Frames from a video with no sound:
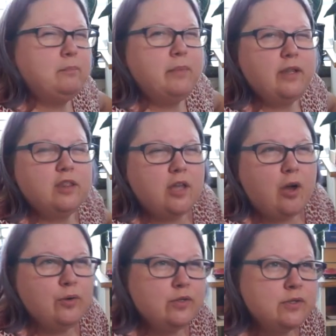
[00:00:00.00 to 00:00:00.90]

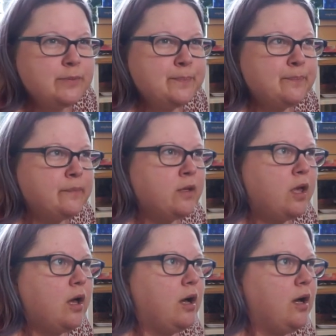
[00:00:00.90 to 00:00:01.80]
Mythos,
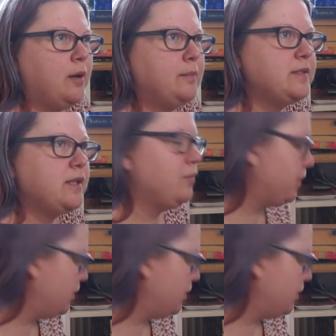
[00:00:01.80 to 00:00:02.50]
um, so I want